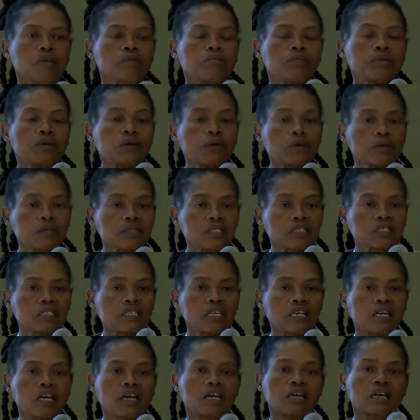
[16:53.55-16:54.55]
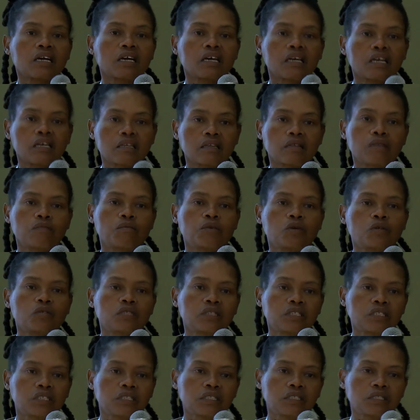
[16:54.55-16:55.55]
Because it's an array, the more
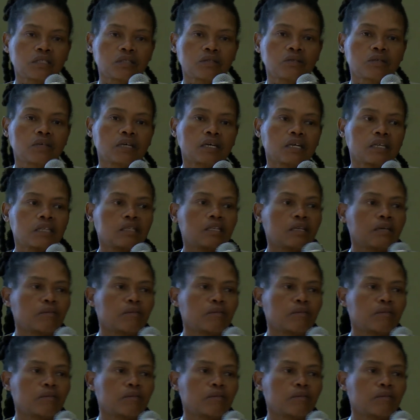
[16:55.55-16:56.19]
dishes you add,